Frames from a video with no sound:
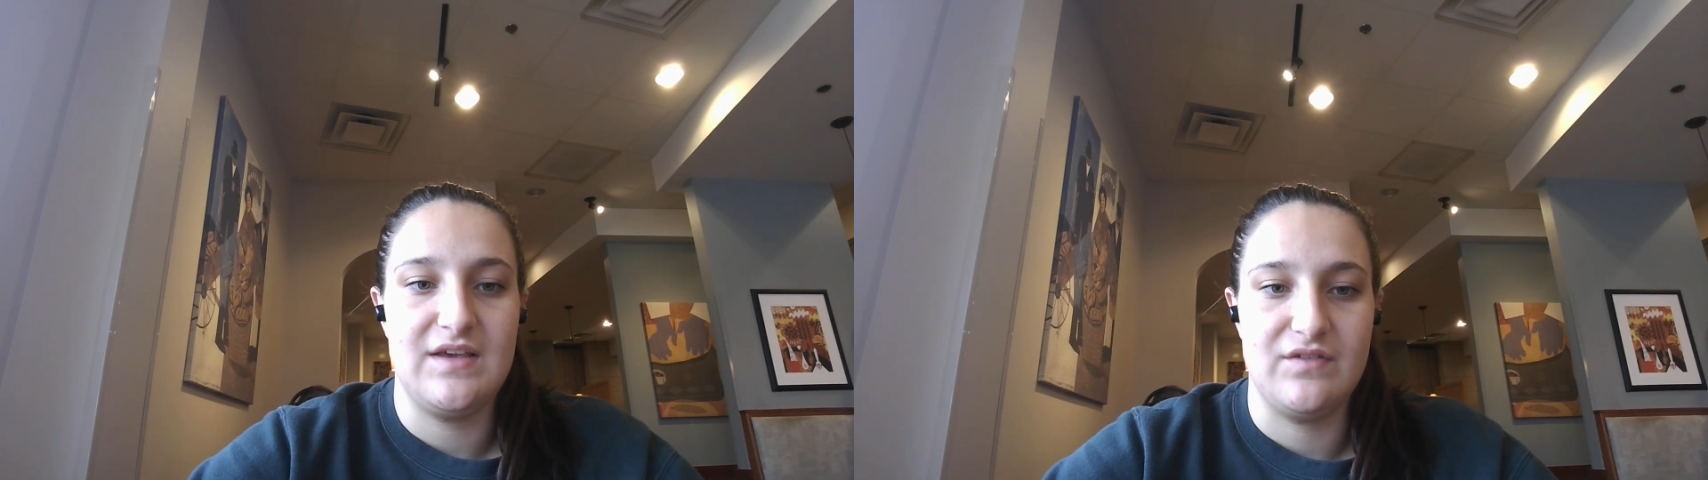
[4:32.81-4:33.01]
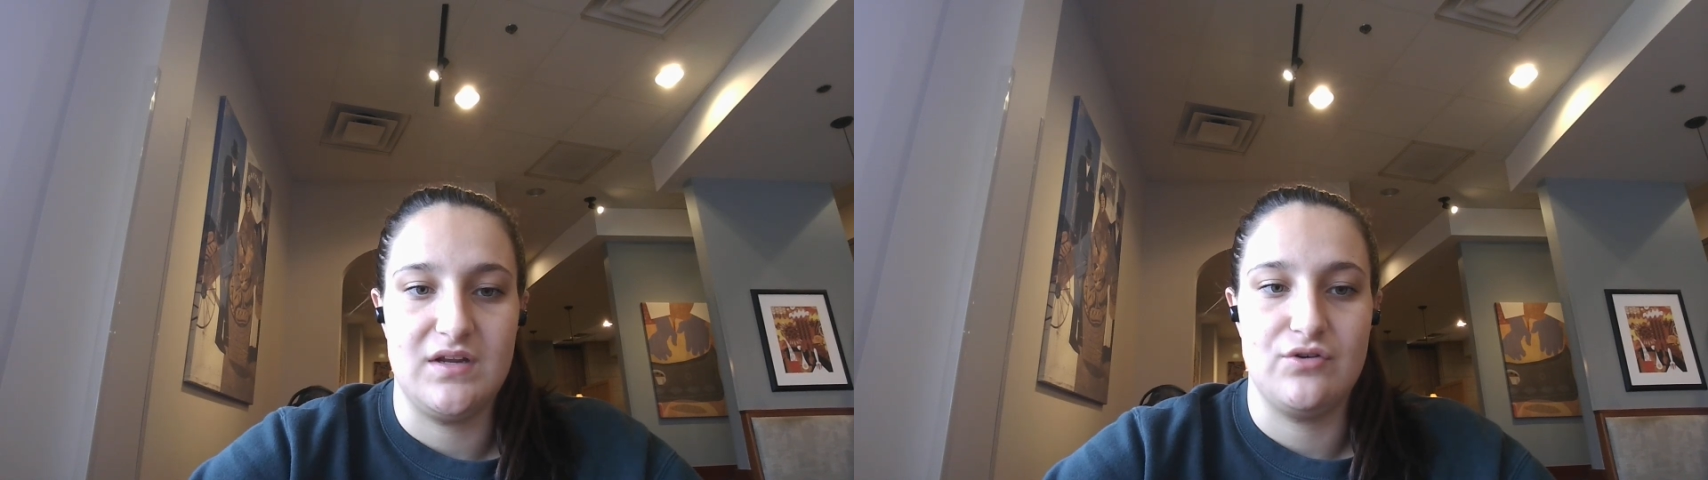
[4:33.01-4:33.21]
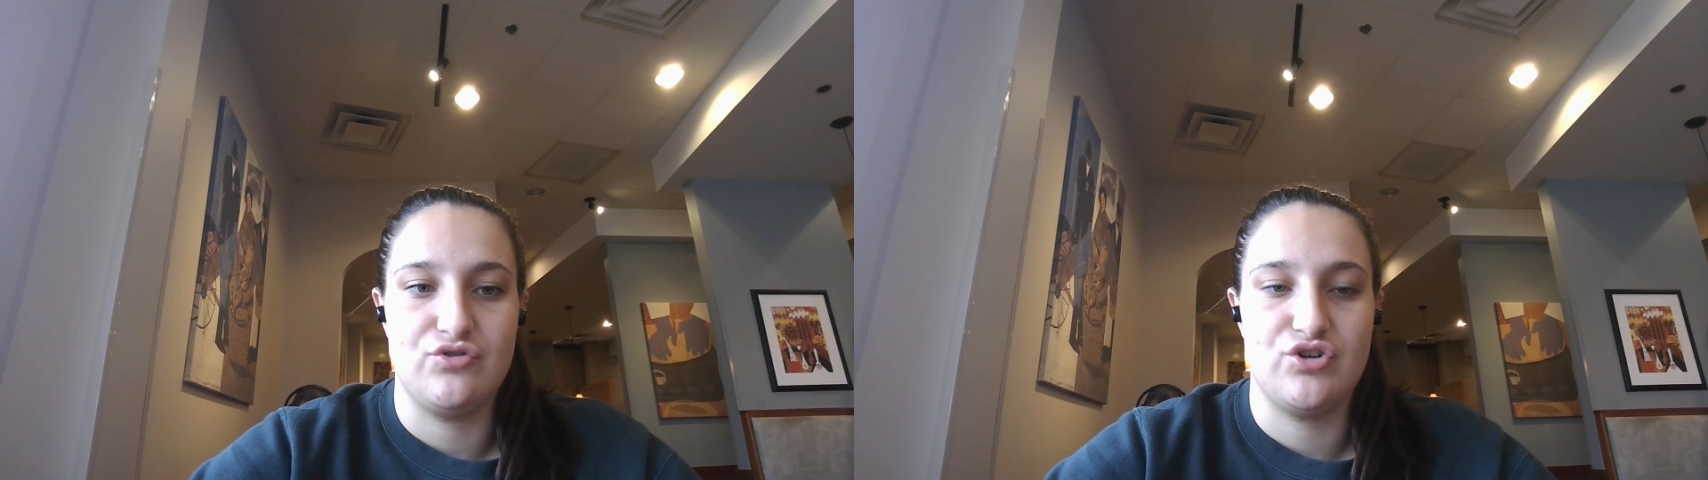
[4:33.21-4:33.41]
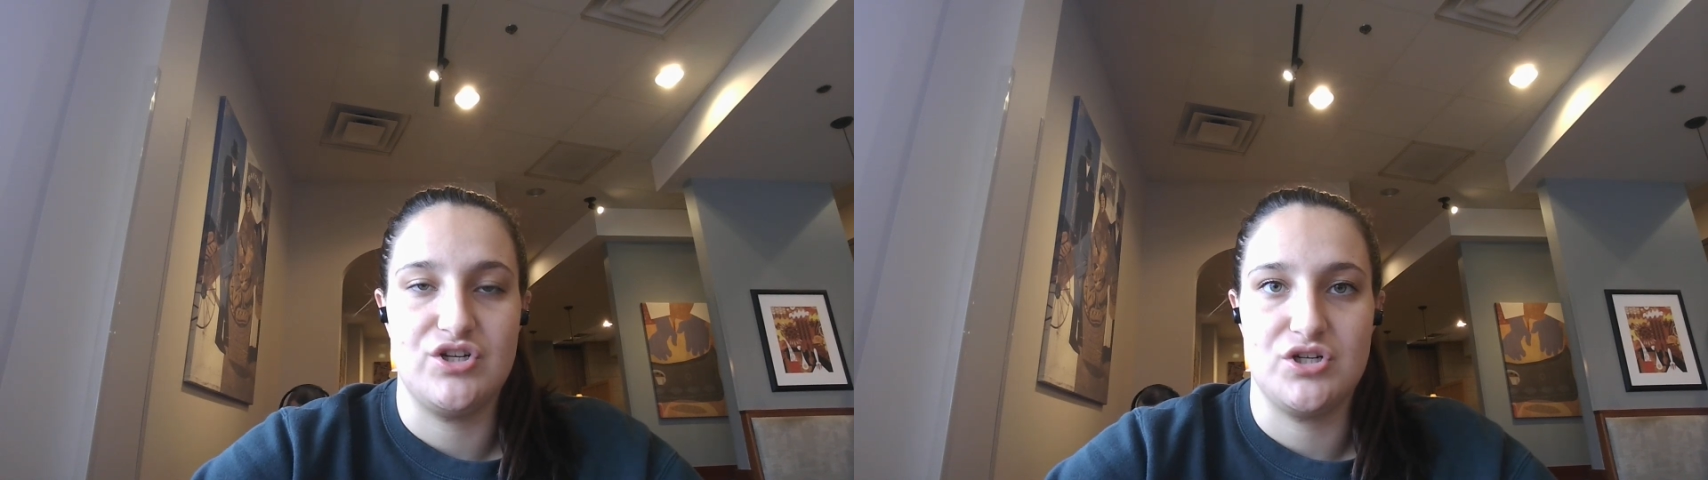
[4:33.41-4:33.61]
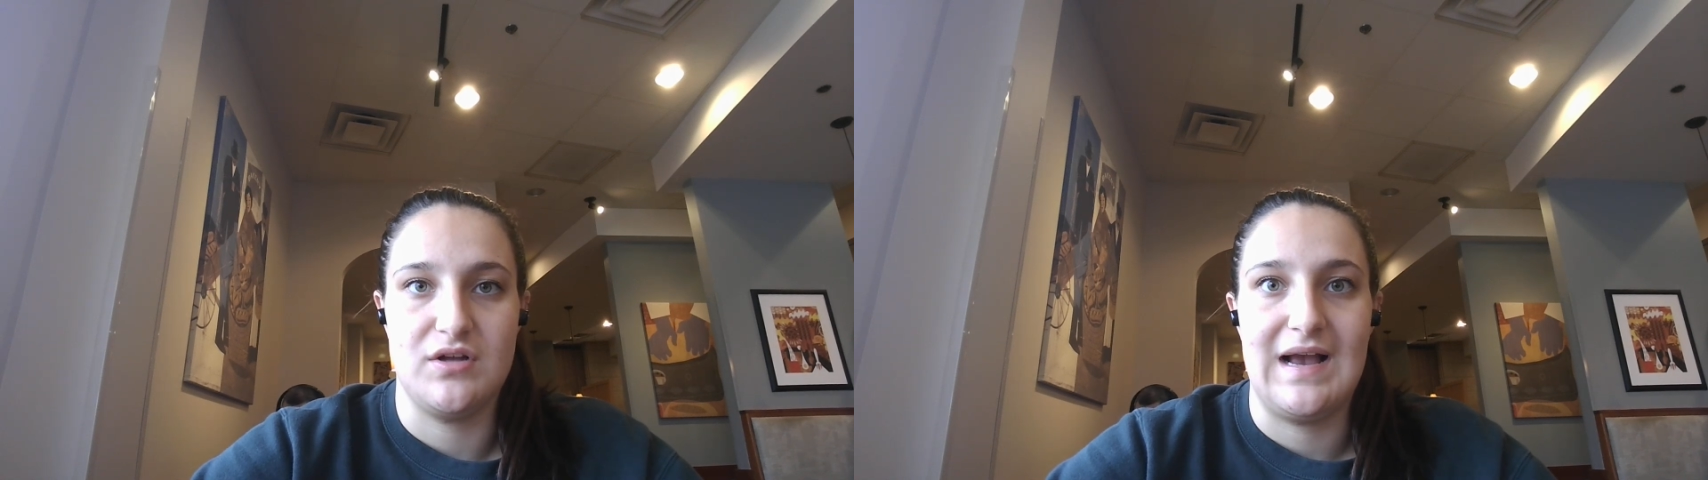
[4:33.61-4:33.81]
even in
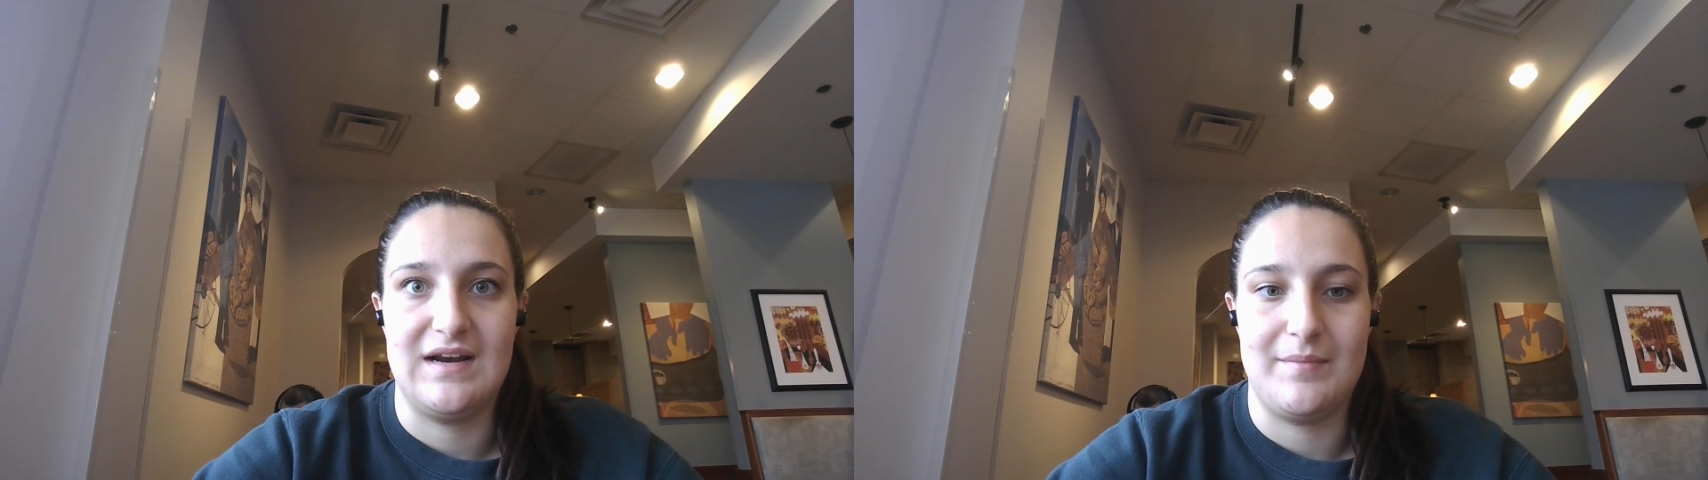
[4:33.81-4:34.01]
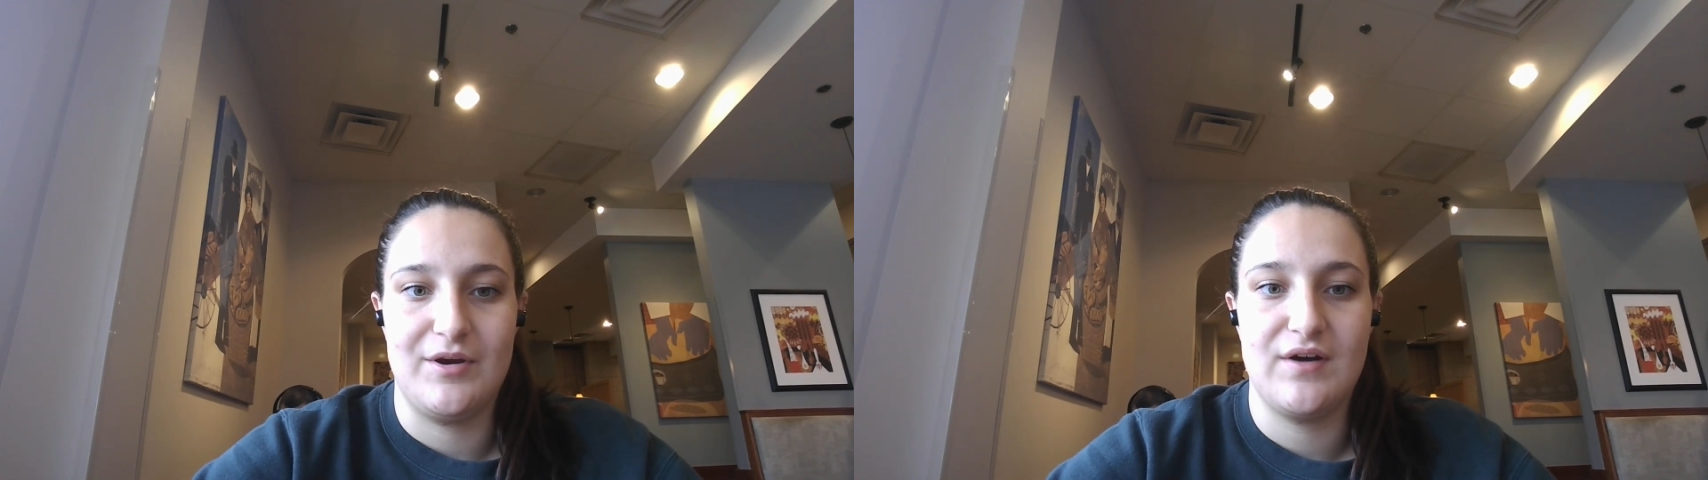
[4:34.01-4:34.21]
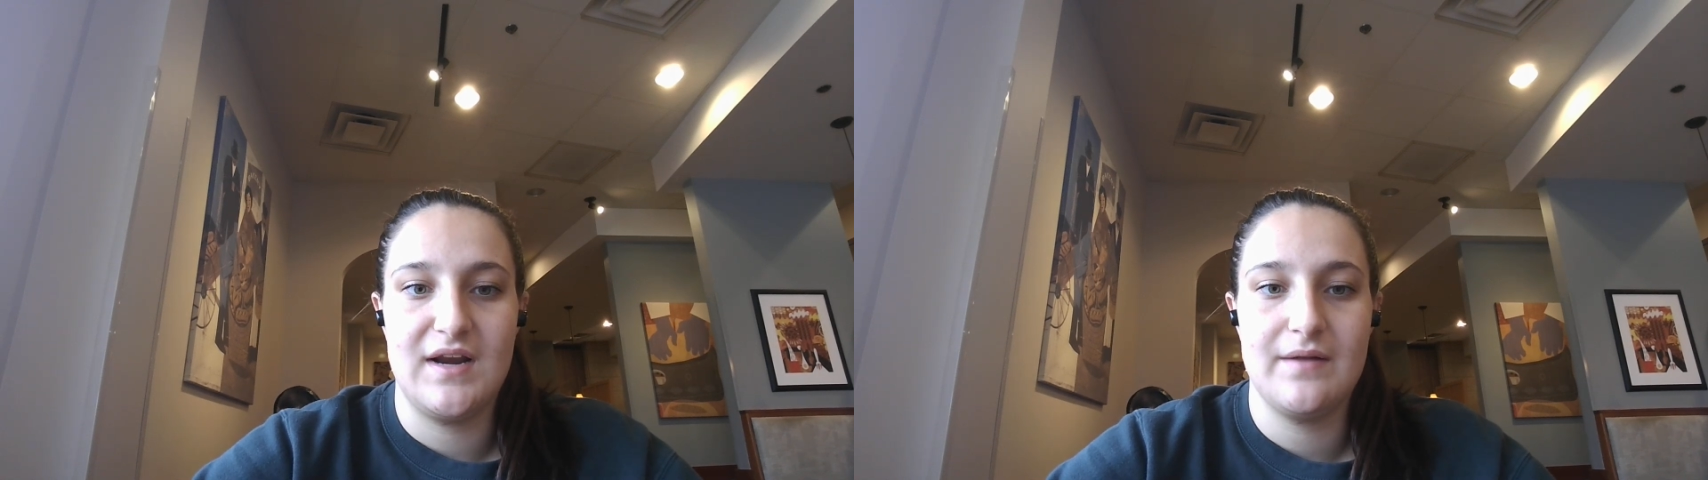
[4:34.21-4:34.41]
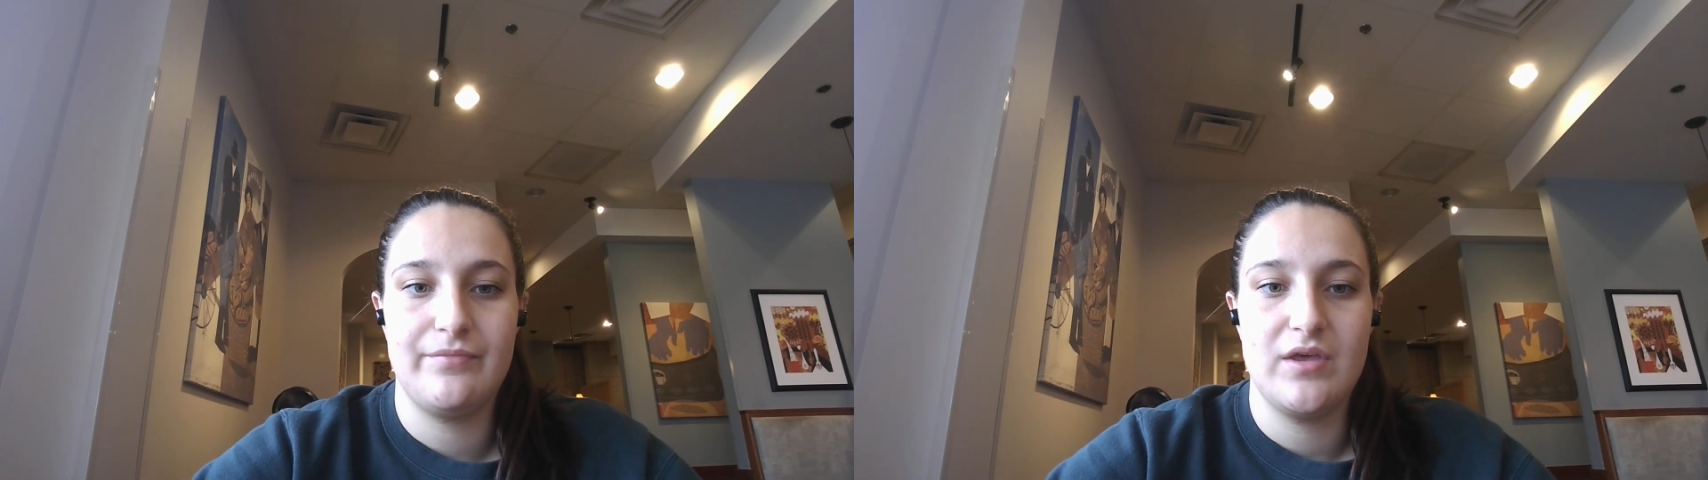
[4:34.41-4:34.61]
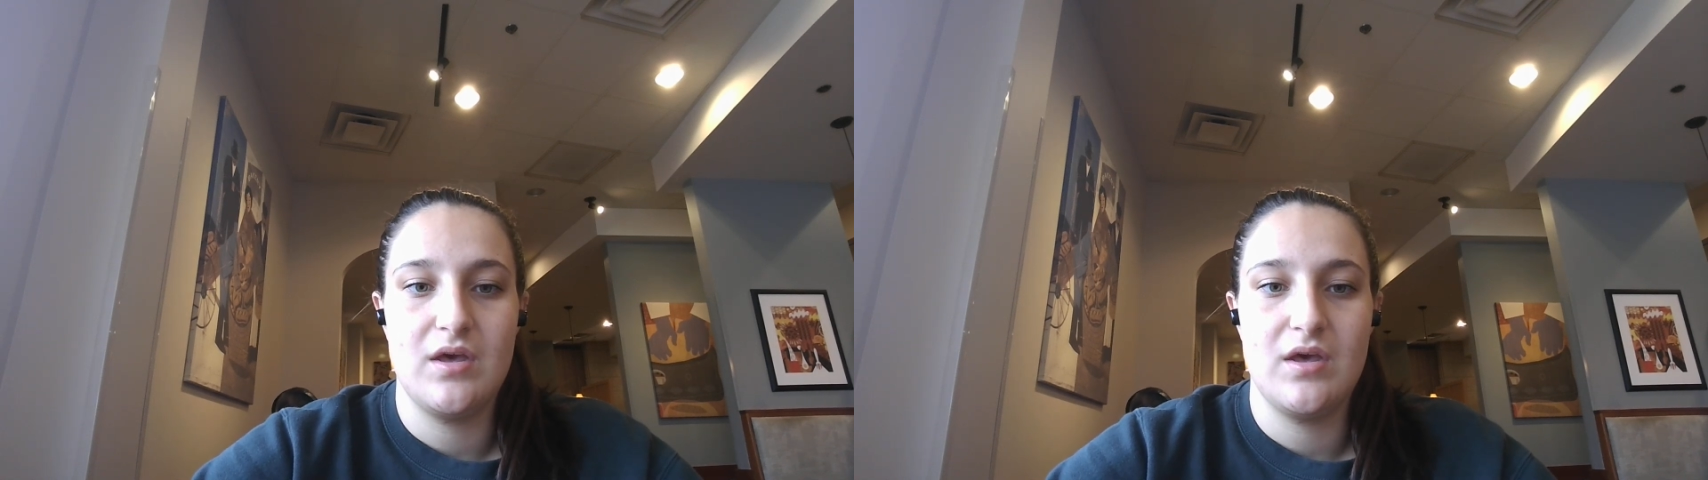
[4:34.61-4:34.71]
traditional academic writing,